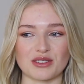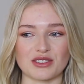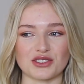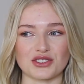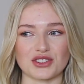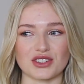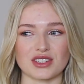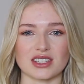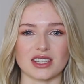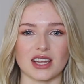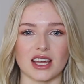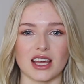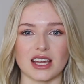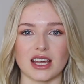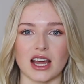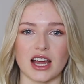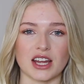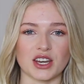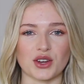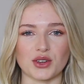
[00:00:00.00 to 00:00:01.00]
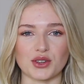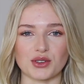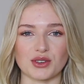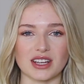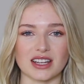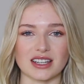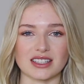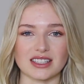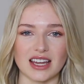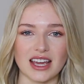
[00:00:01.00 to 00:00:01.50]
and she's like, I know you
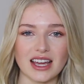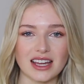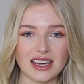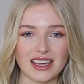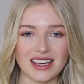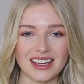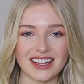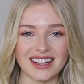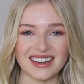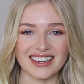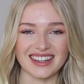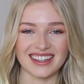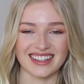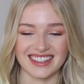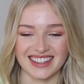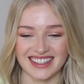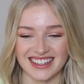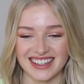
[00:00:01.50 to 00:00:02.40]
kissed Hayden.